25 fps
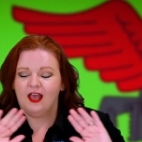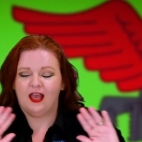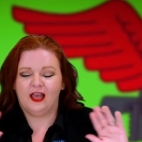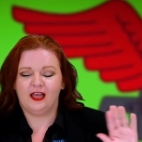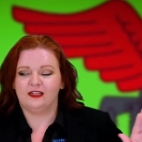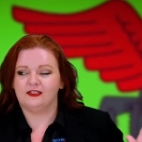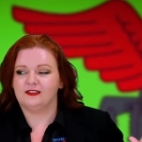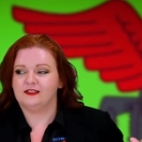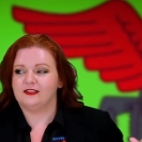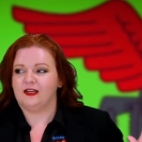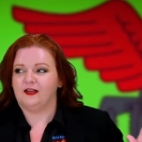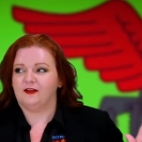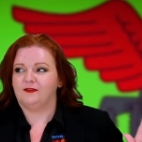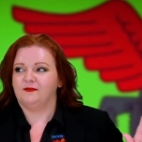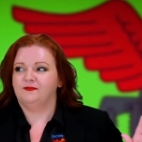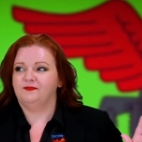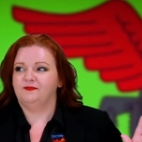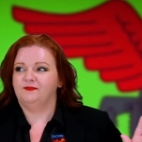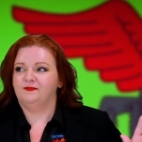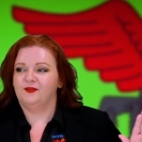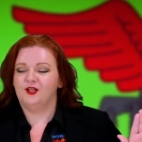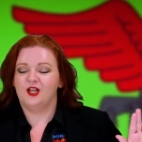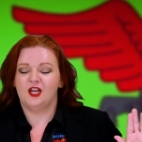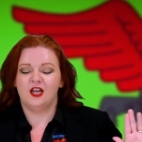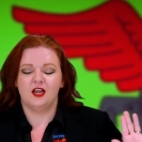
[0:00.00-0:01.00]
hands down,
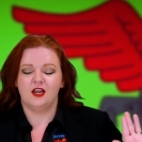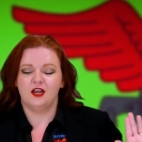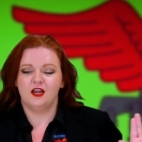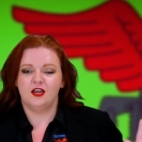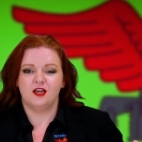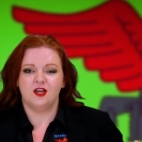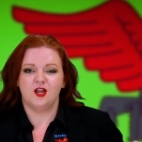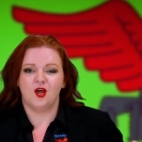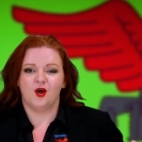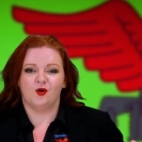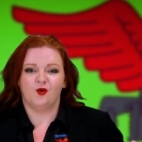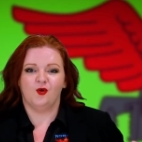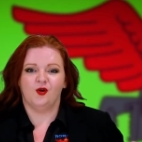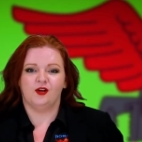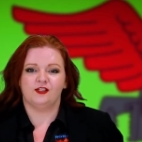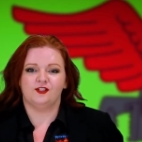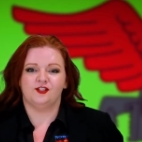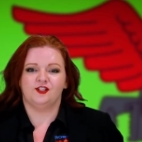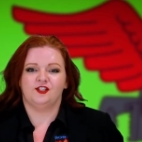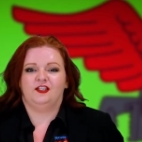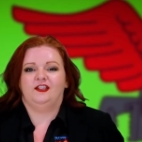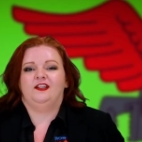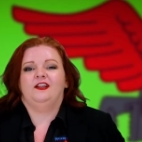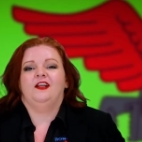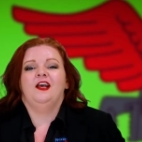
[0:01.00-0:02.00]
no
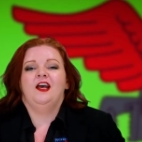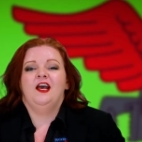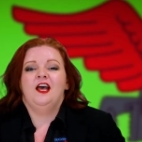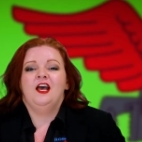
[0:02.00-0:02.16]
question.